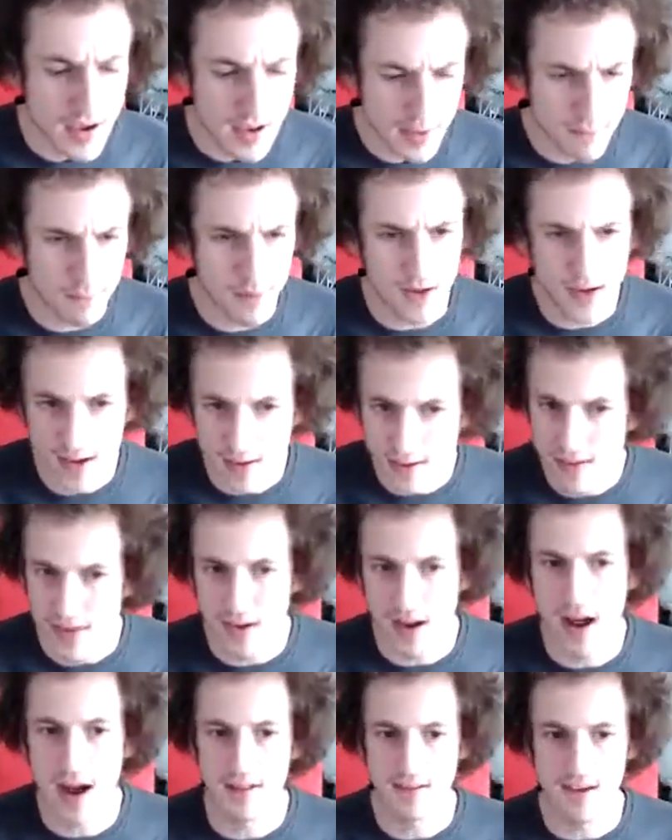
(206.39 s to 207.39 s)
even in the
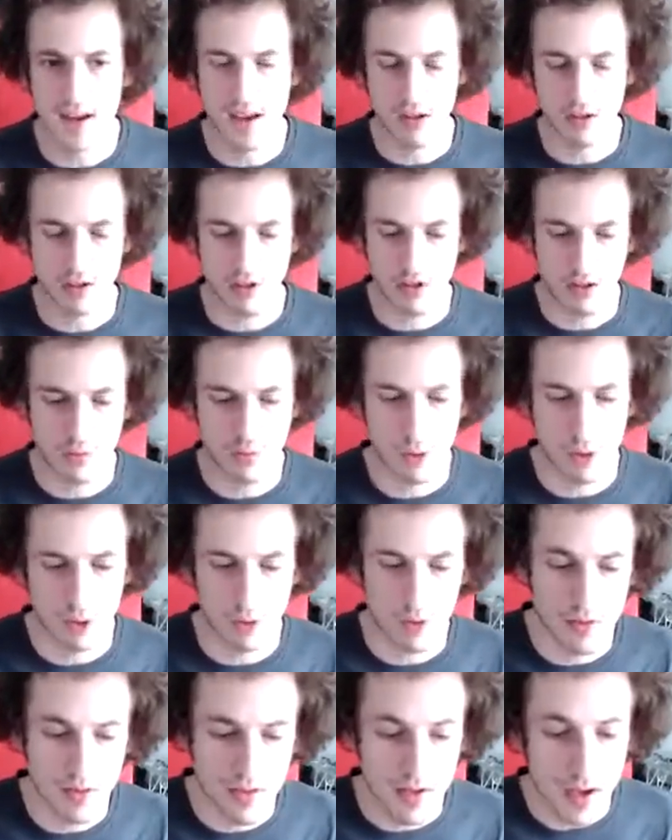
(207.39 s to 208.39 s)
context of
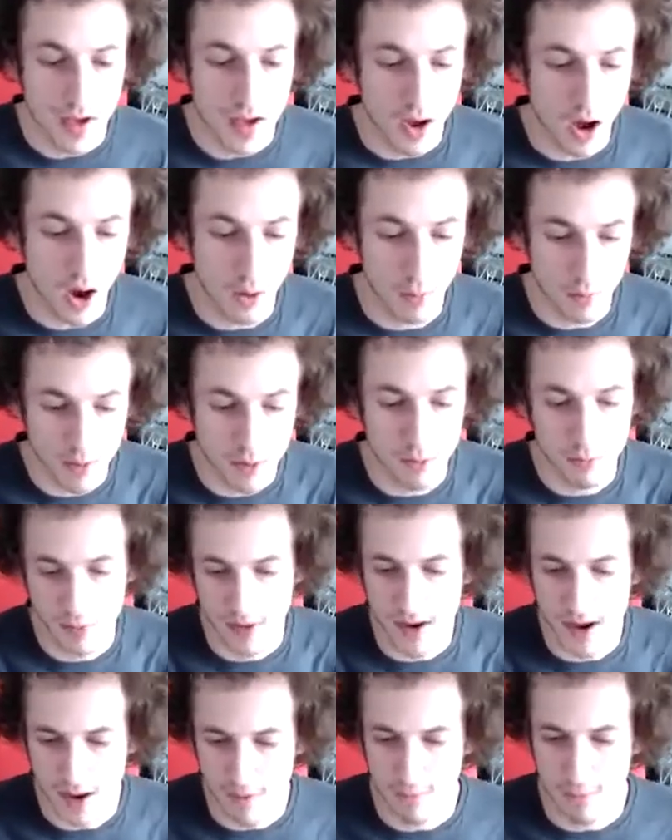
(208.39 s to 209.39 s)
sports, we
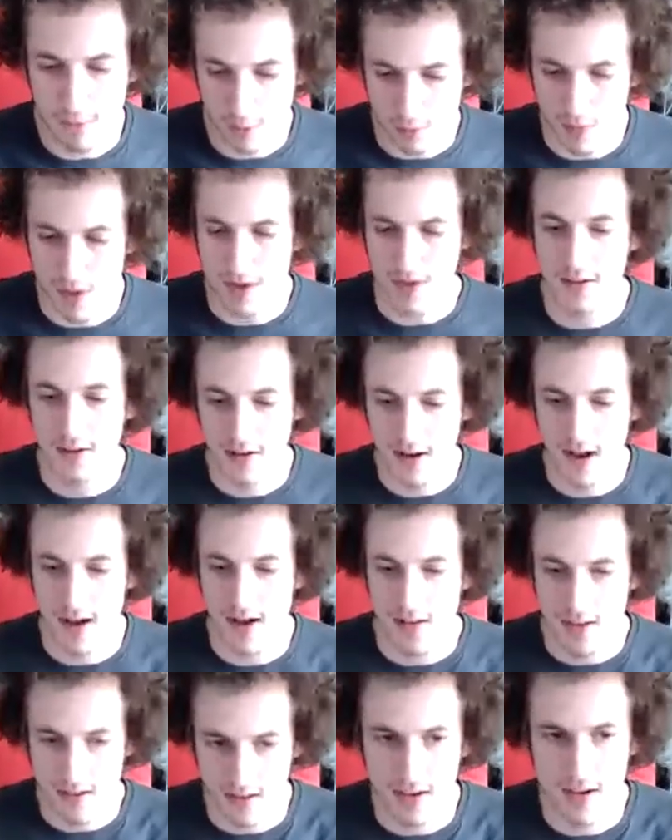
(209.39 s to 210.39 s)
have to
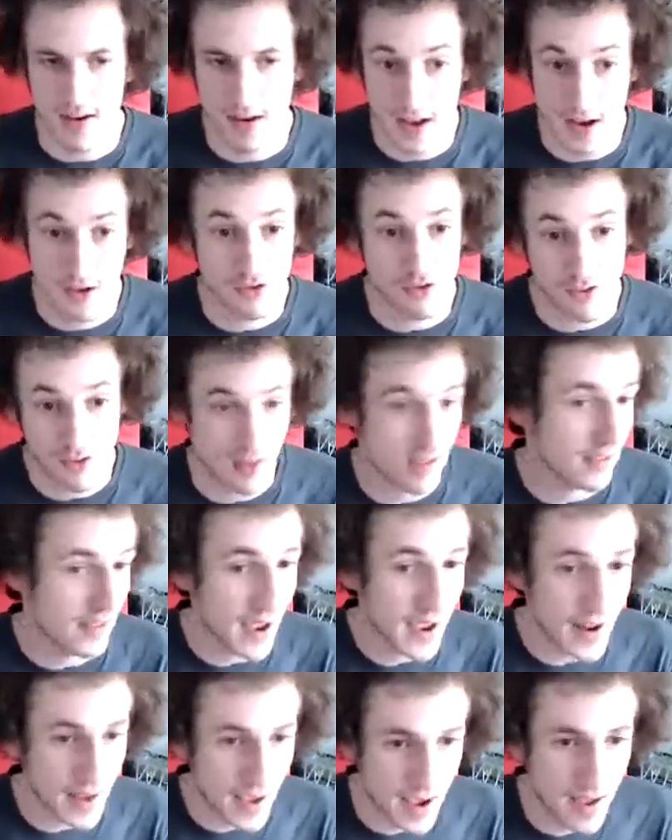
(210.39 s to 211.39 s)
recognize the connections
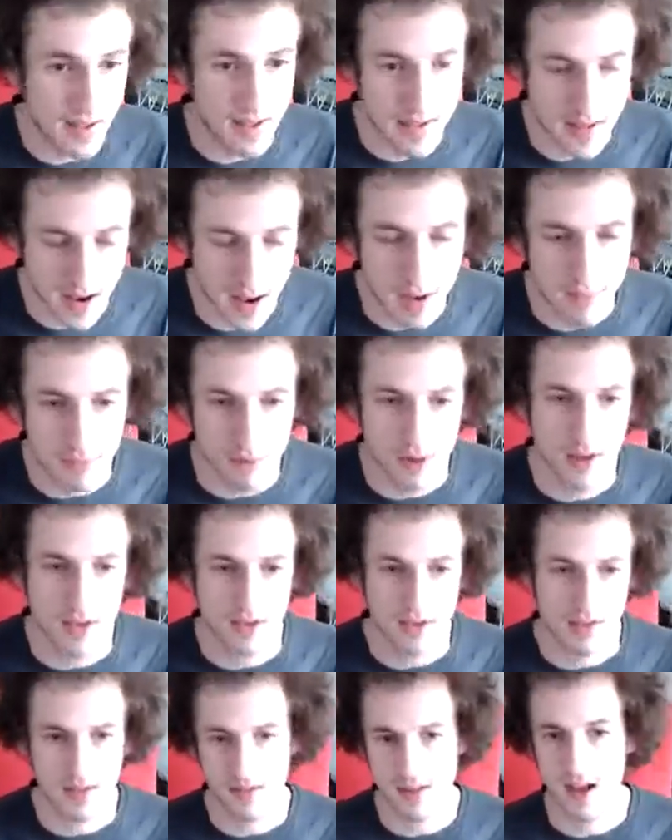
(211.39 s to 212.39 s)
that has to everyday
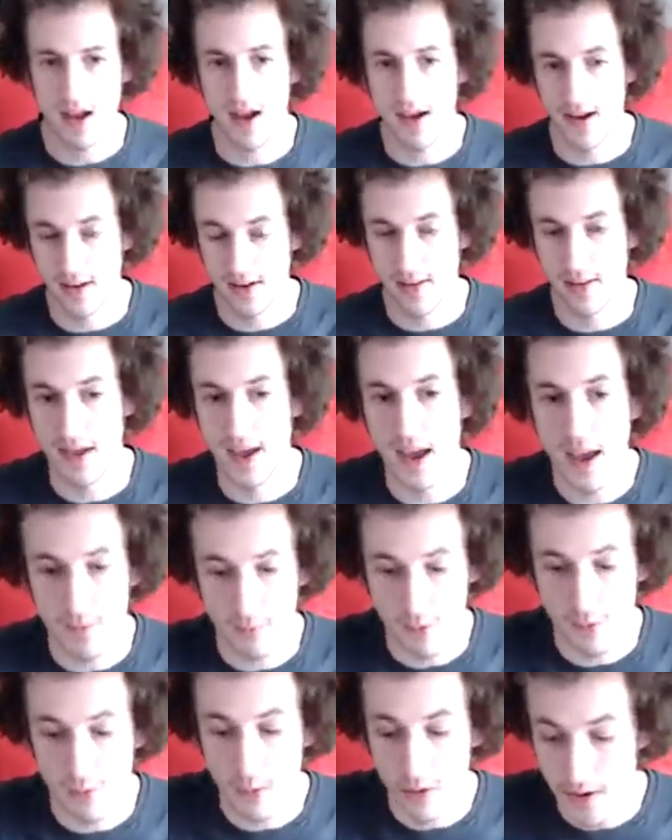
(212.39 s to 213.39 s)
society, and that
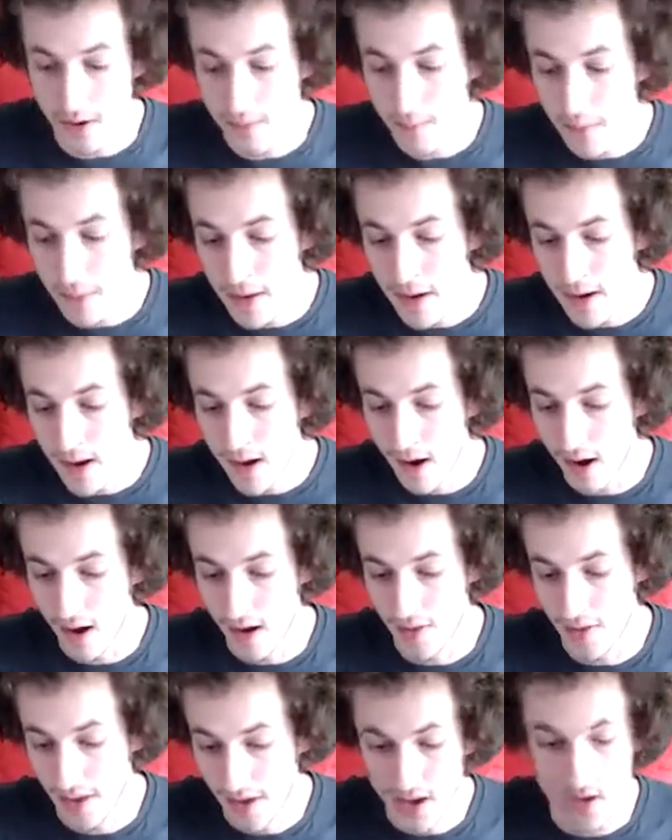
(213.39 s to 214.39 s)
everybody
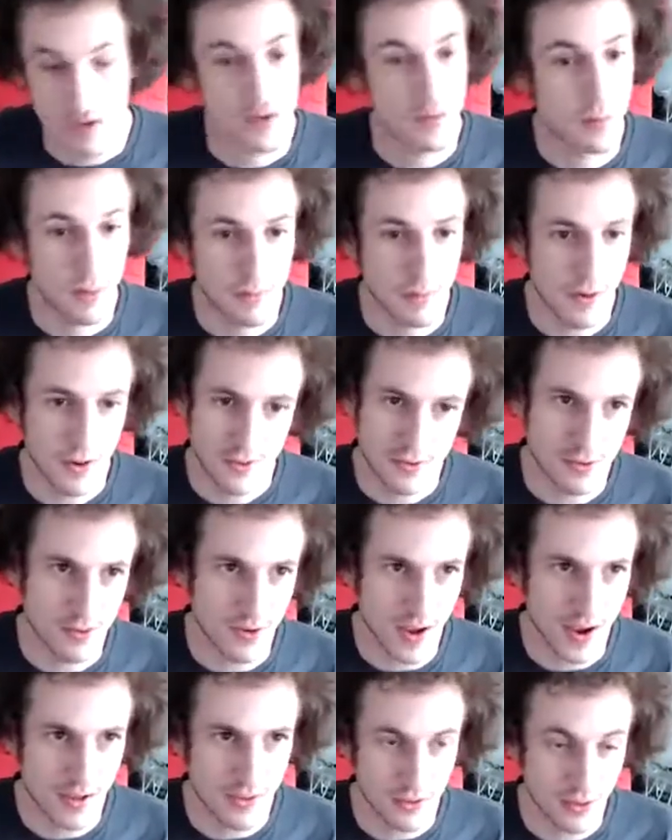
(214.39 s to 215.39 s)
that is a professional
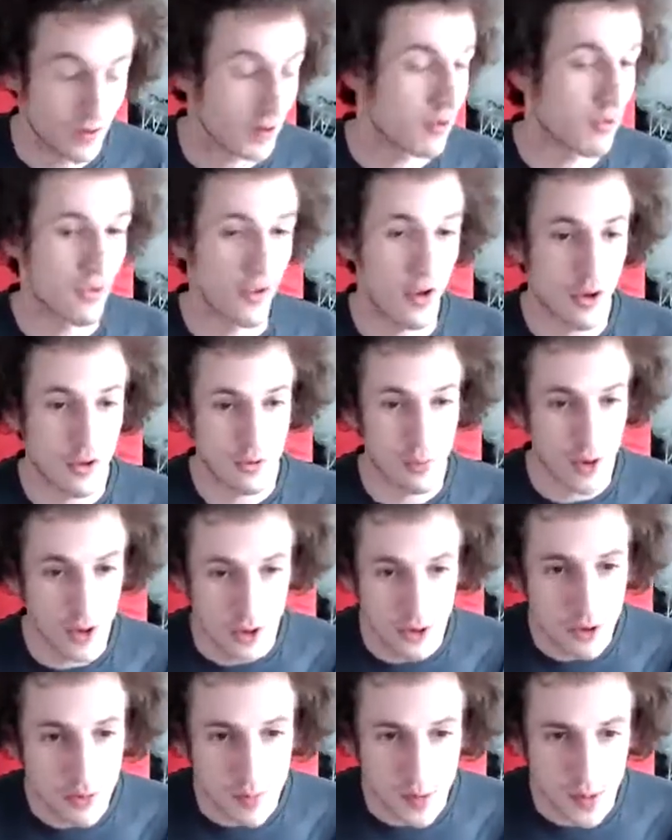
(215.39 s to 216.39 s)
athlete is also a
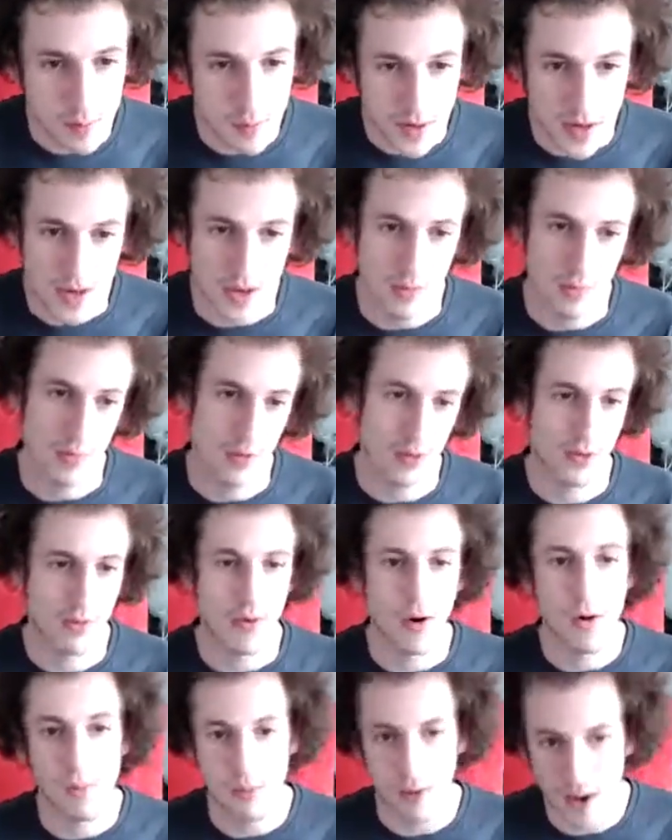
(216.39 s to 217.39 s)
human being with their
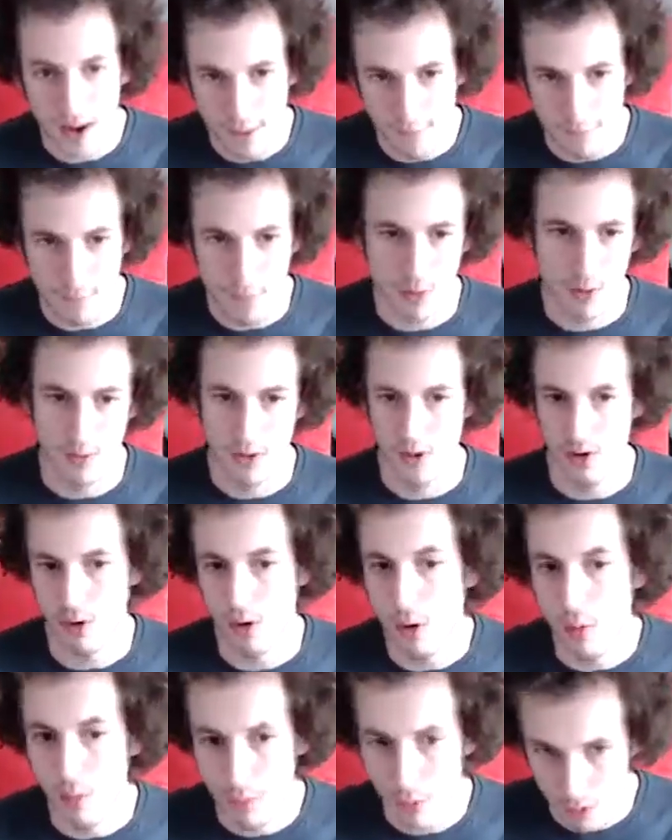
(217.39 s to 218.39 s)
own platform and their
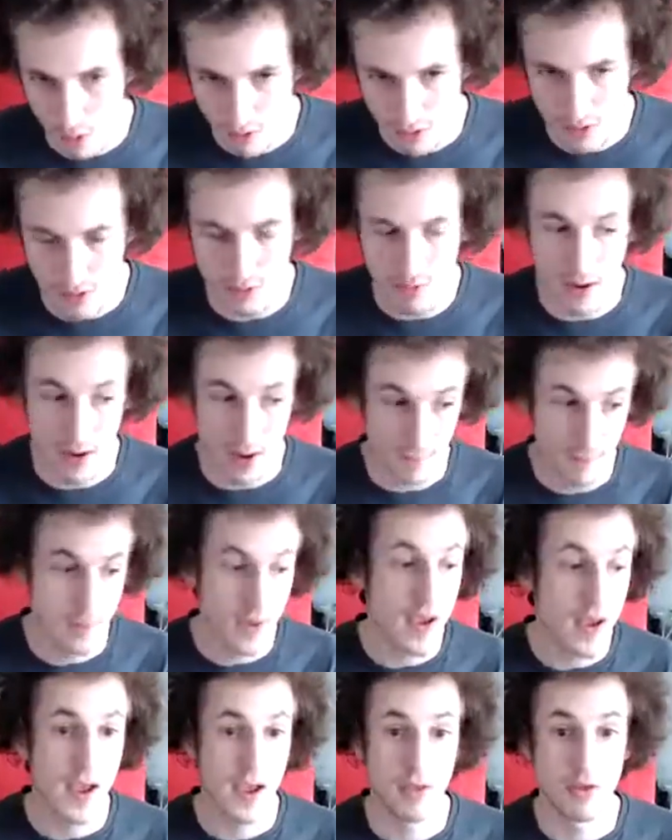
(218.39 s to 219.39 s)
own personal life
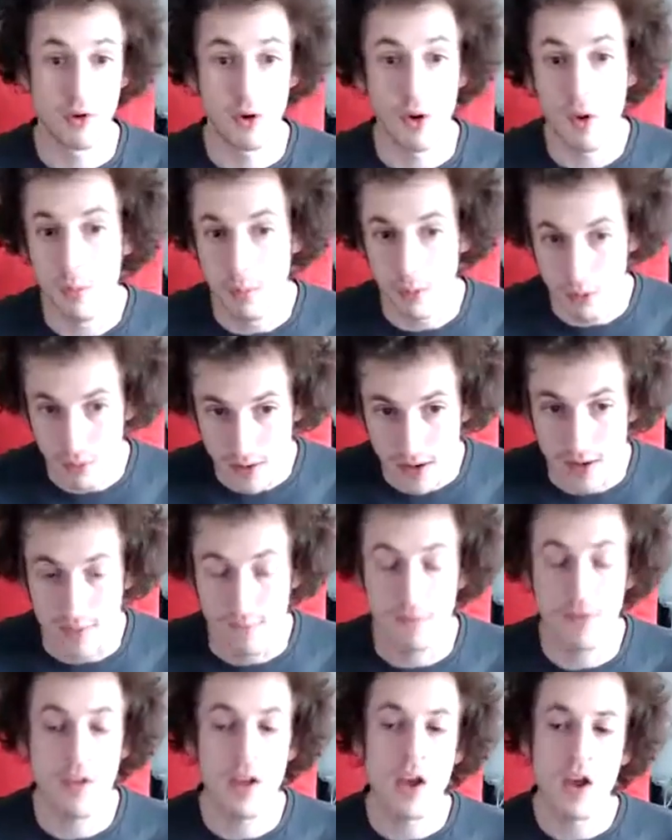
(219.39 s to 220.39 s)
and their own
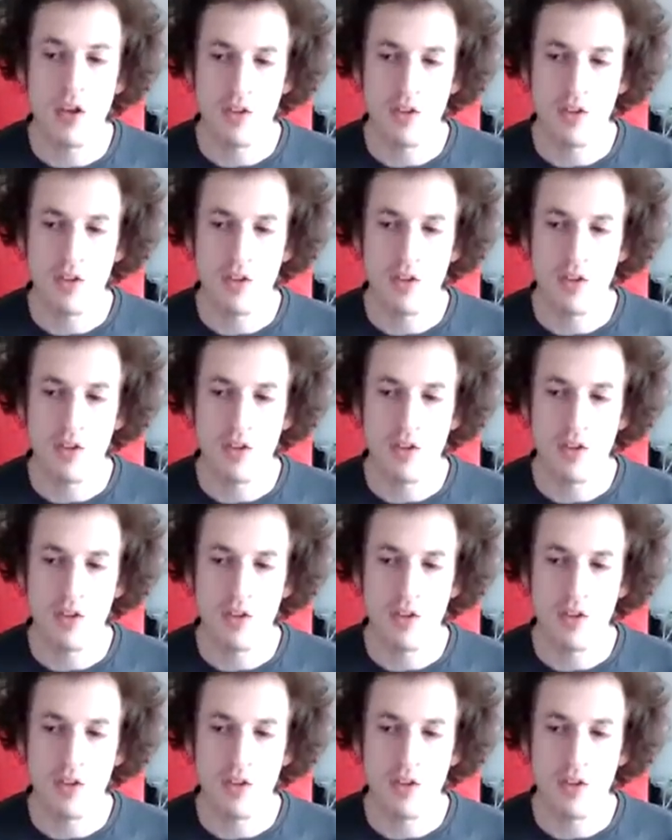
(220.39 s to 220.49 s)
beliefs.